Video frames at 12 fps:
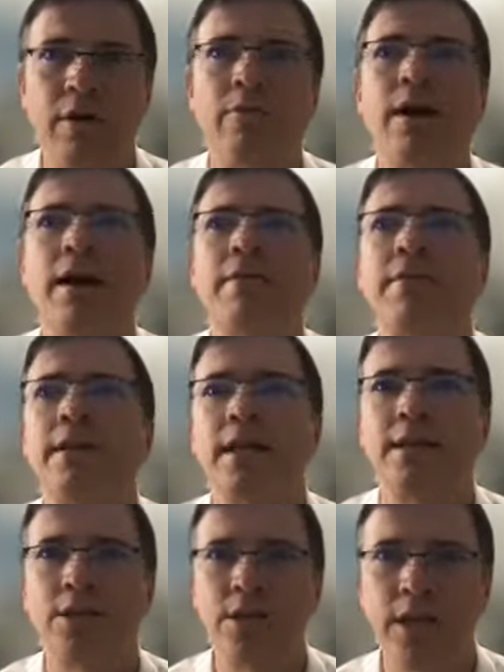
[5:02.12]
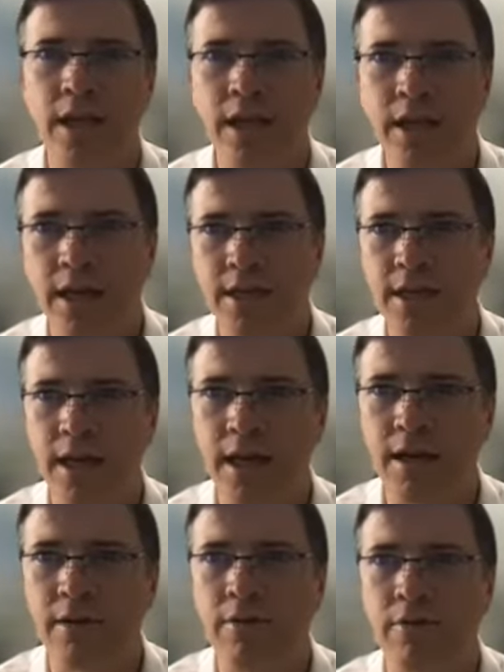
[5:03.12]
one wife and that she uh, that
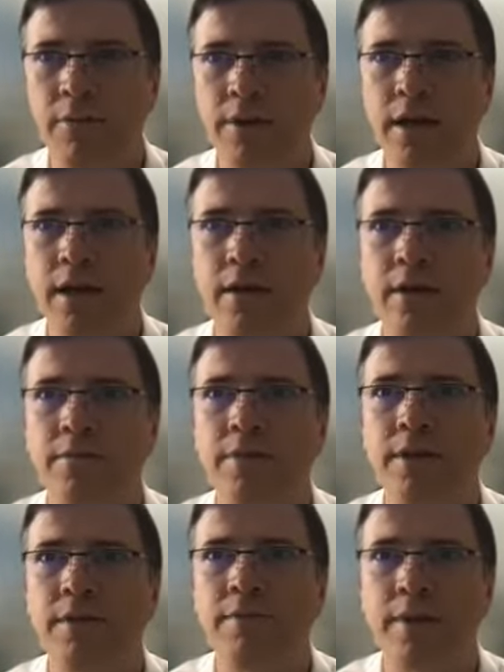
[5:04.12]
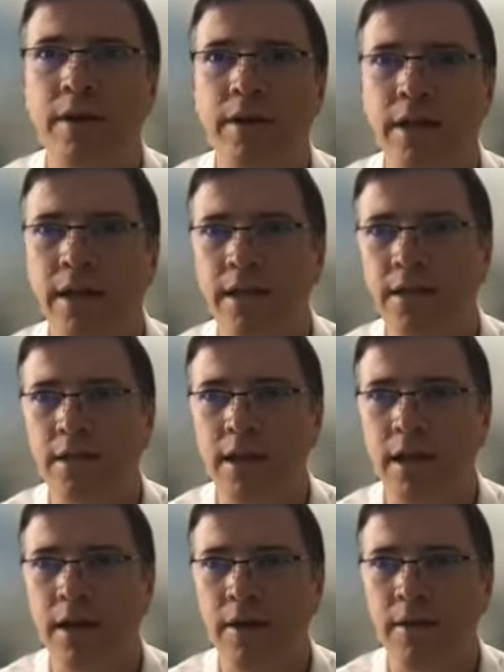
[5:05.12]
uh, the woman cannot be married again
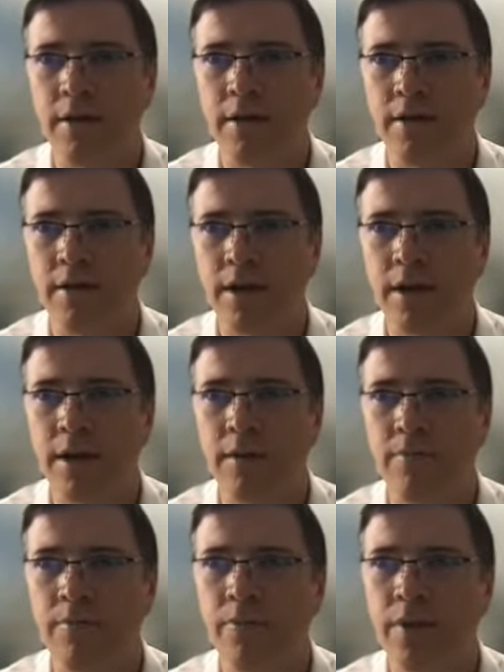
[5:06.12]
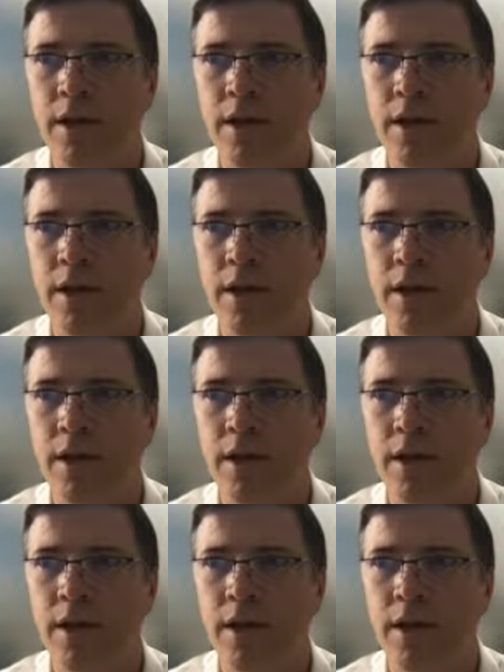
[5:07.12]
uh, um,